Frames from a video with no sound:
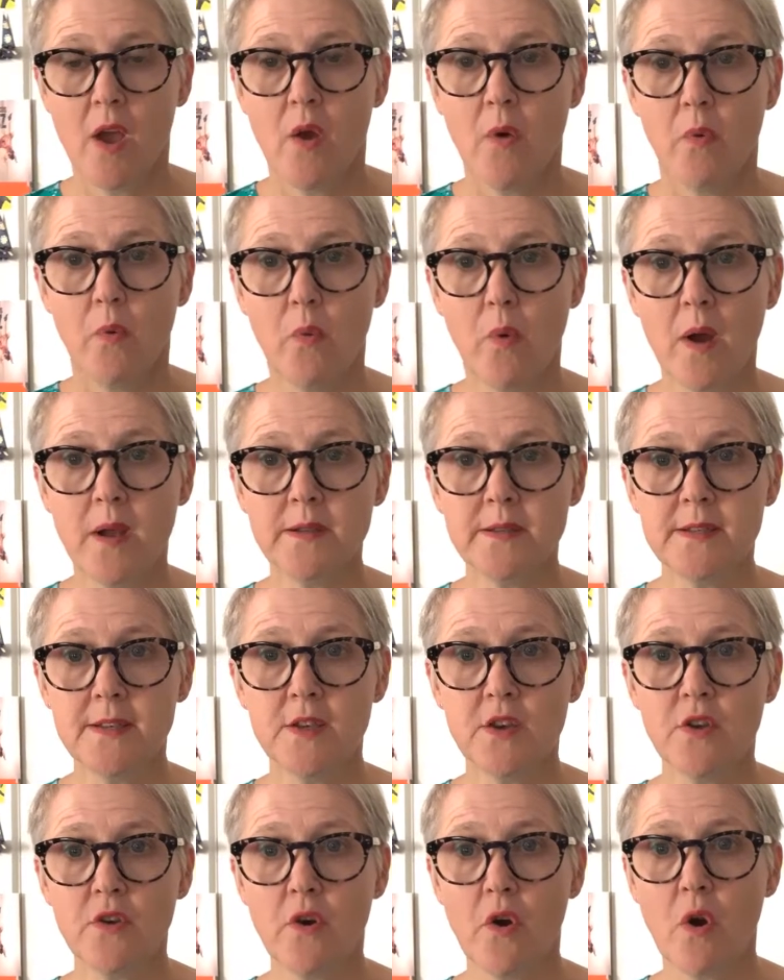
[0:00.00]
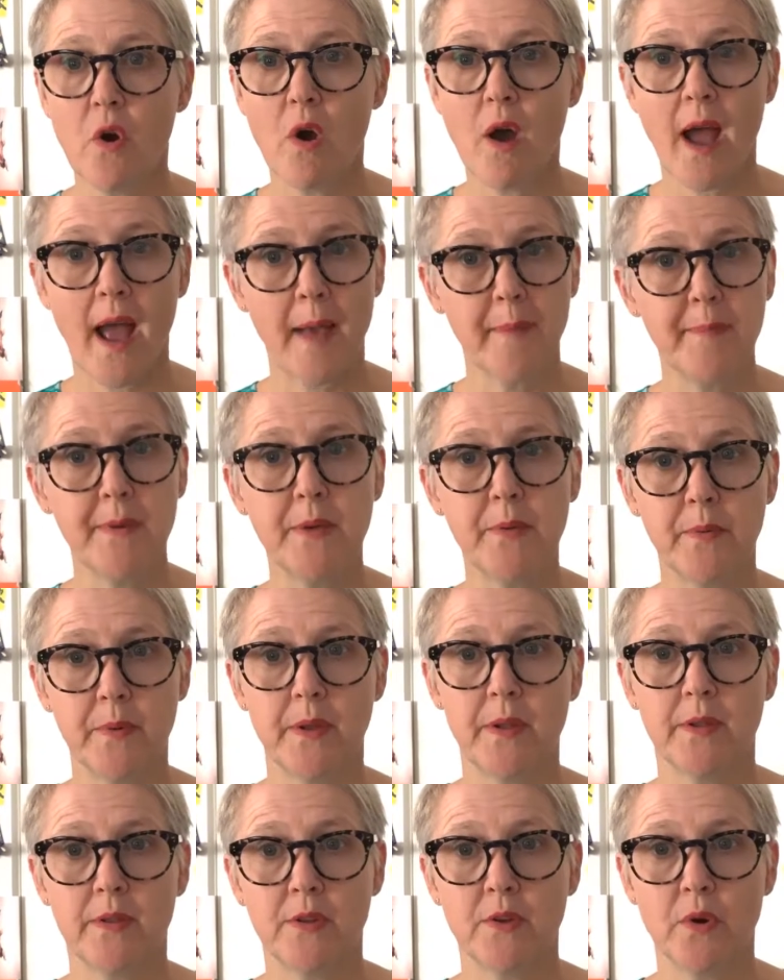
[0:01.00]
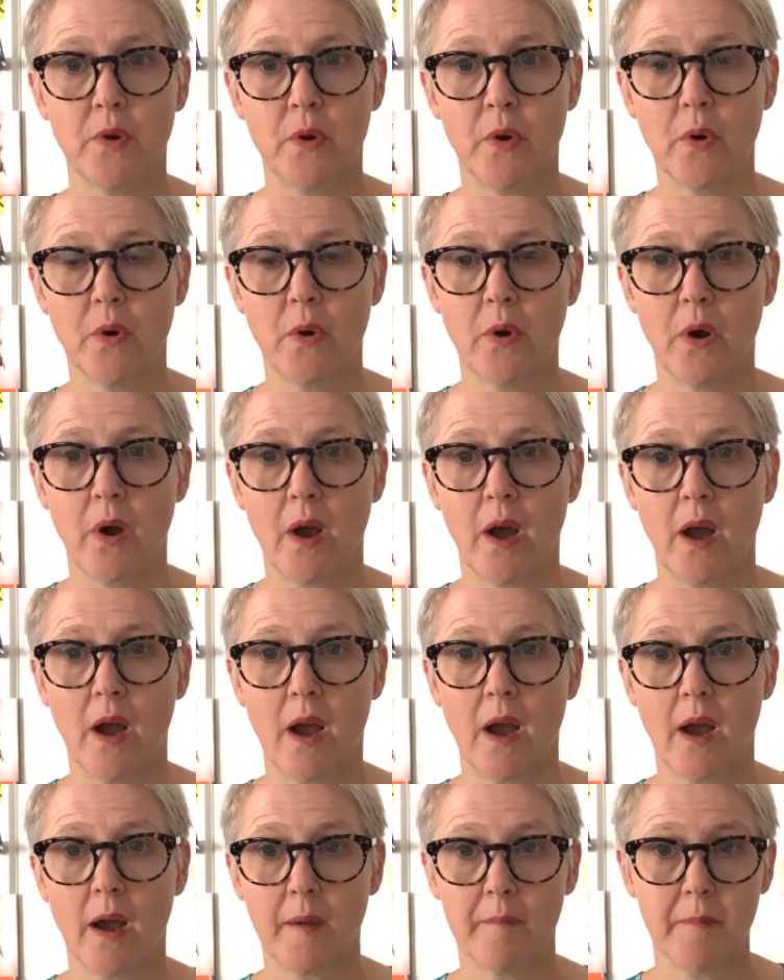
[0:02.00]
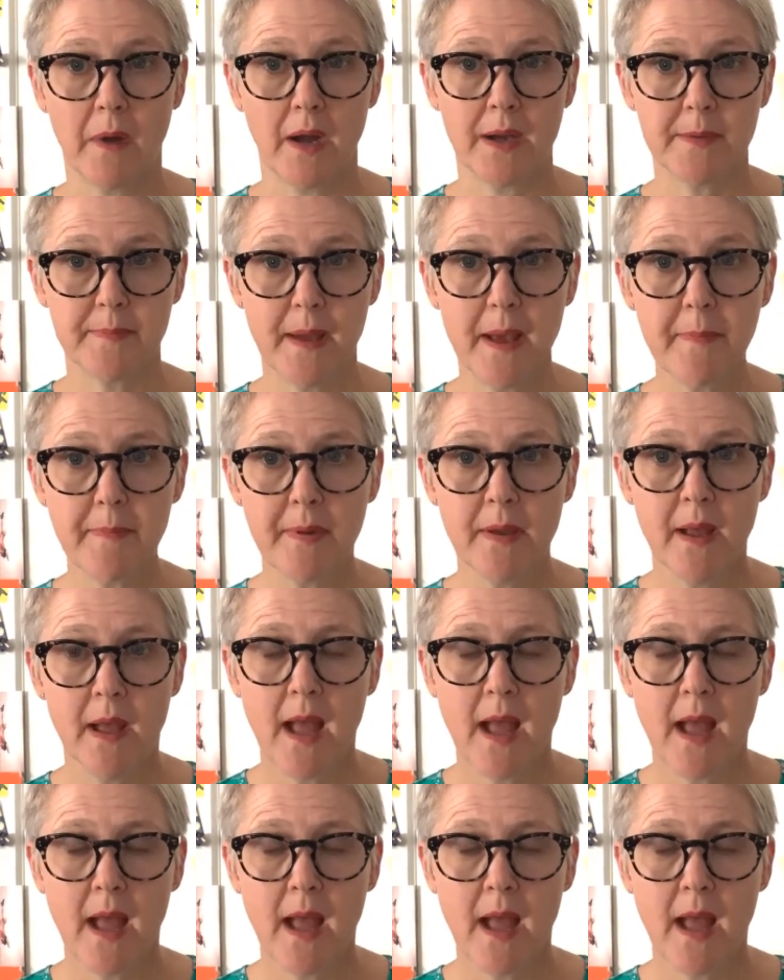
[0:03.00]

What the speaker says: Once you're happy with your mind map